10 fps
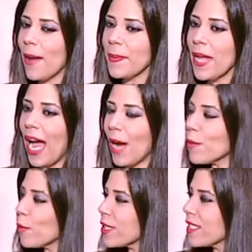Um, how
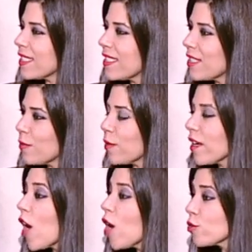important is this for
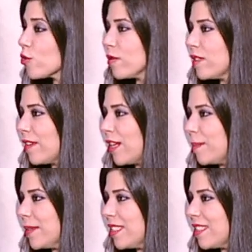the cultural
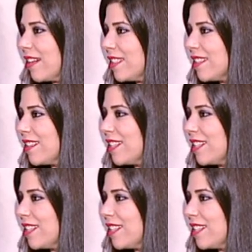development side,